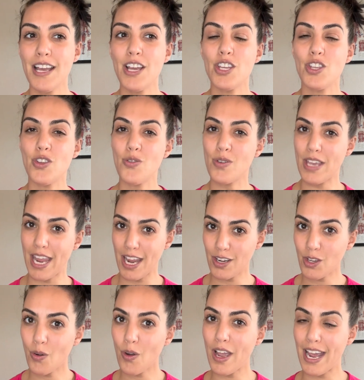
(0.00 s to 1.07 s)
you can
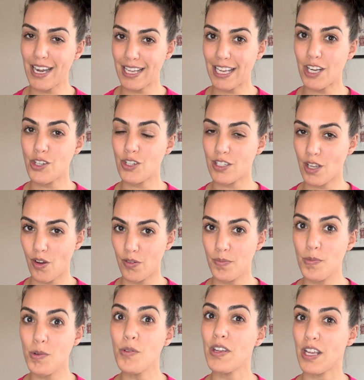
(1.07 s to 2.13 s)
go ahead and get yourself
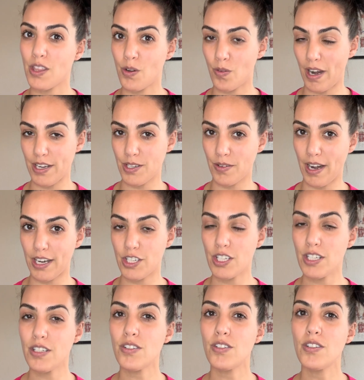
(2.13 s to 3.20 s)
moving in the right
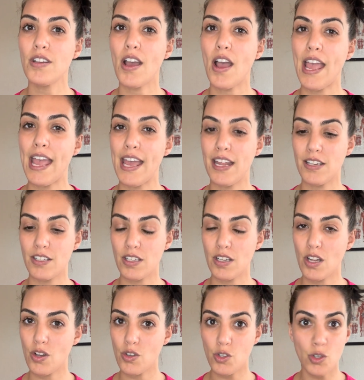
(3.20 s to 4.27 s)
direction and
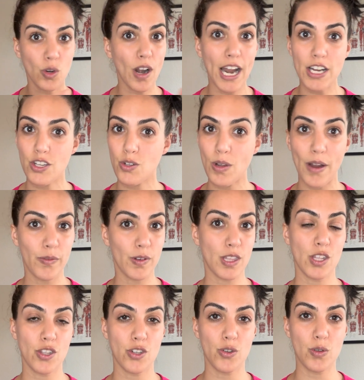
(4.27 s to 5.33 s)
try to do everything
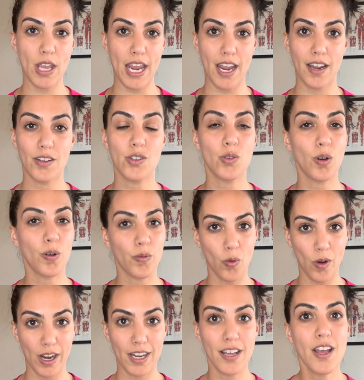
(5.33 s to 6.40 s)
that you can to
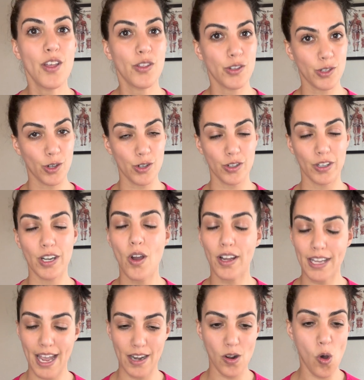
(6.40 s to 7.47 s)
avoid the surgery.
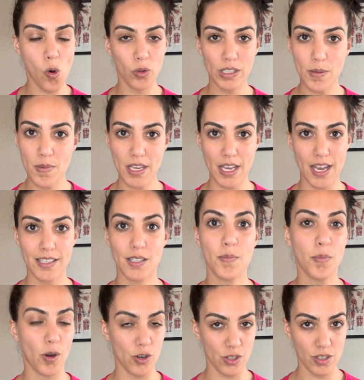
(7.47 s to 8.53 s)
Again, only because
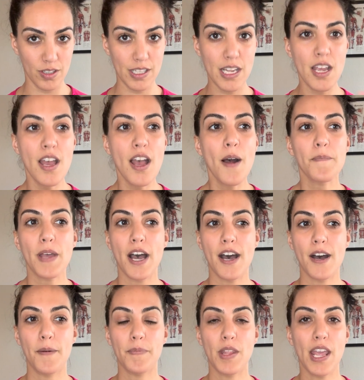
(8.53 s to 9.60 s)
personally,
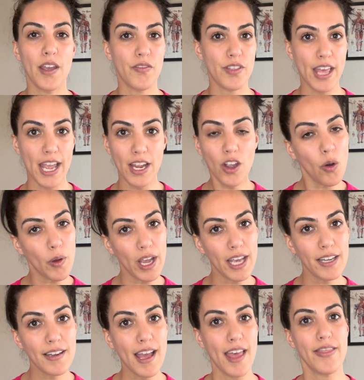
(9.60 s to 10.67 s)
if they go
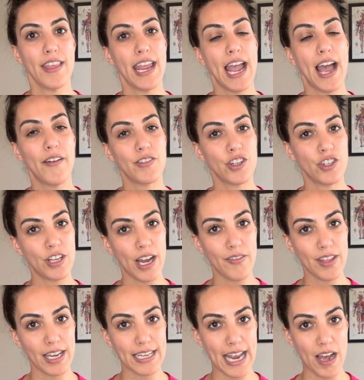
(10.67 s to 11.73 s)
in and they have to shave
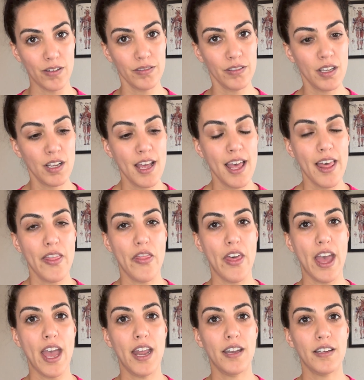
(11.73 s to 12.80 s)
that down,
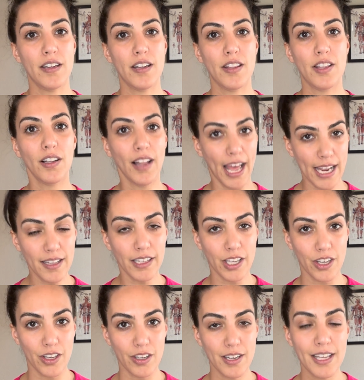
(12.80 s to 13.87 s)
then the
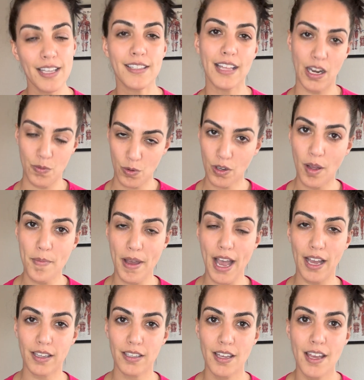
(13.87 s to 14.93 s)
likelihood is that it will come
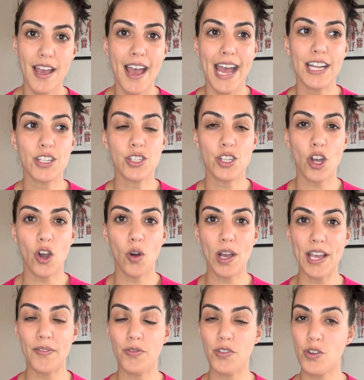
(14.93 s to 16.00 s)
back. And so
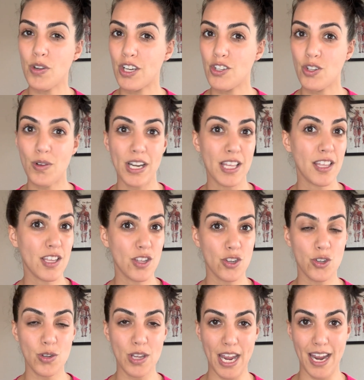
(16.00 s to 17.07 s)
if you can do anything that you
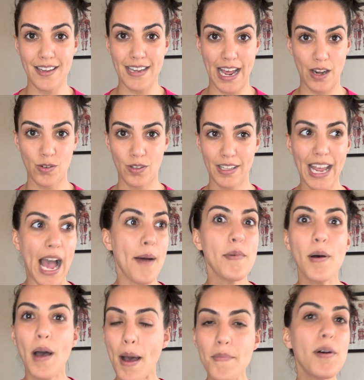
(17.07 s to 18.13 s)
can naturally, I'm
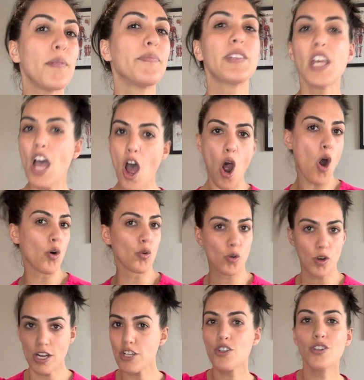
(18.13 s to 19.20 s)
a
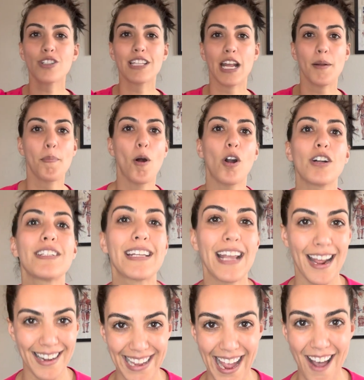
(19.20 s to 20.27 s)
original set of parts kind
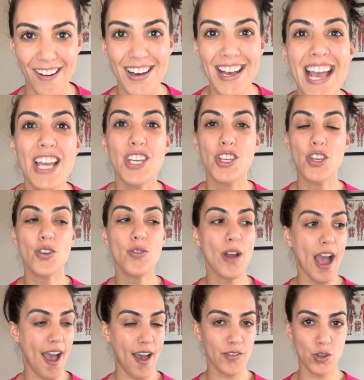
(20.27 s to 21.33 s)
of gal.
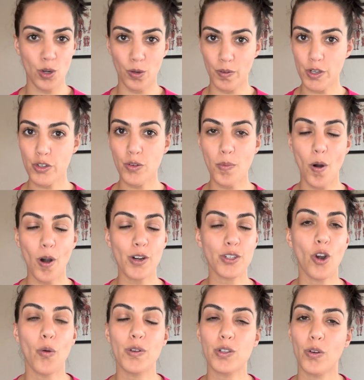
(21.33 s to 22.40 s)
Your original parts are
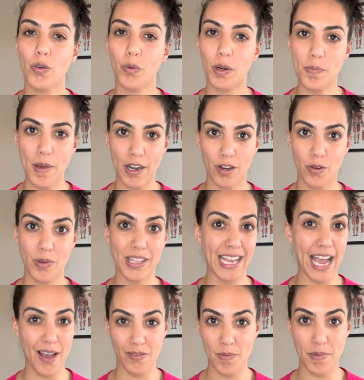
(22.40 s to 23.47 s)
always going to work better when they
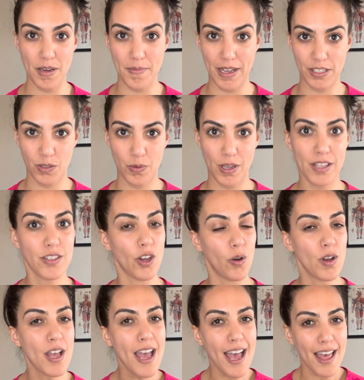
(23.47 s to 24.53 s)
haven't been messed with. So
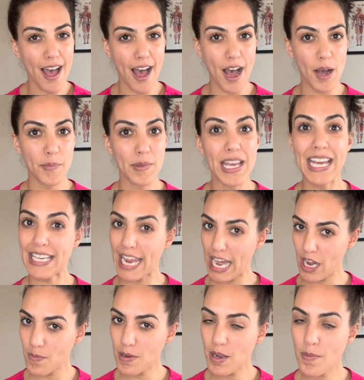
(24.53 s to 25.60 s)
it can
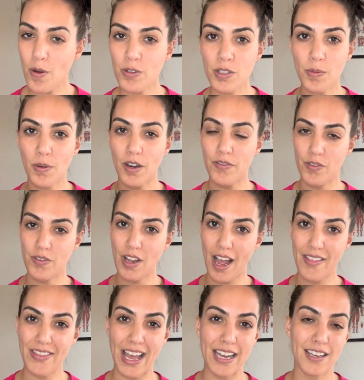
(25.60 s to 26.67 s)
be a bone spur if you've got
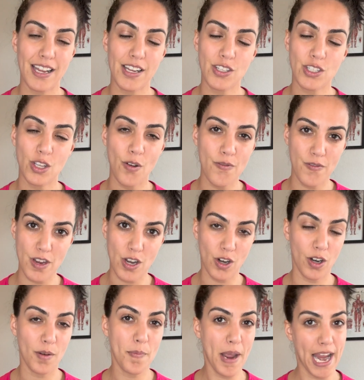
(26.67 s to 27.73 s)
that
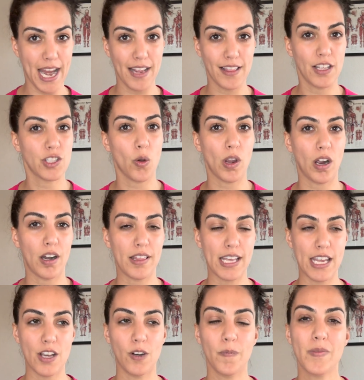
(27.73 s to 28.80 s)
severe pain that's going on in the
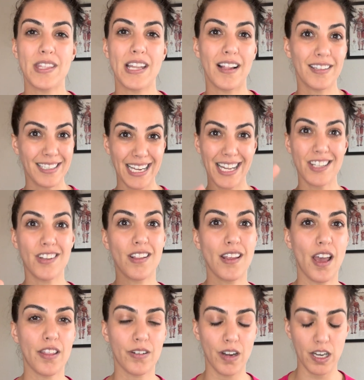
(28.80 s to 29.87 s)
heel. Now let's take it to the
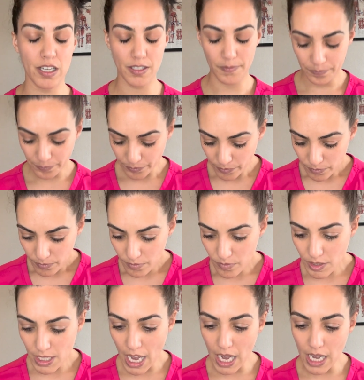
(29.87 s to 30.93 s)
other end.
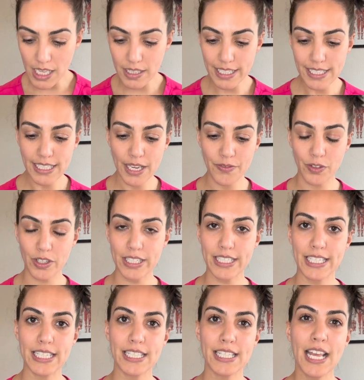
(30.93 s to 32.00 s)
Let's say, for
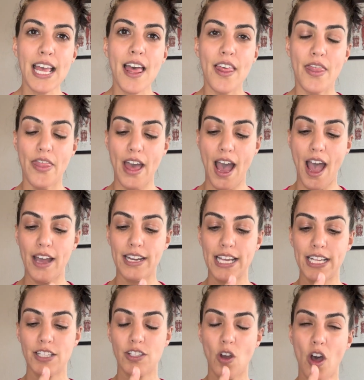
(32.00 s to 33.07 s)
instance, that
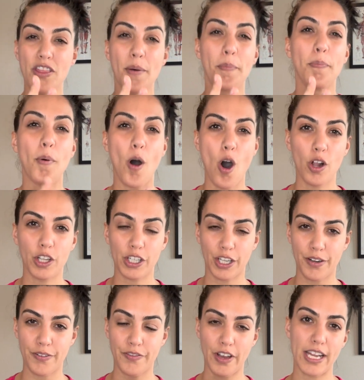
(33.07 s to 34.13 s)
it's on the ball of your
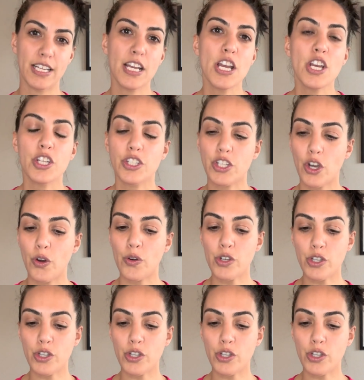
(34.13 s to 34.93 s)
foot. So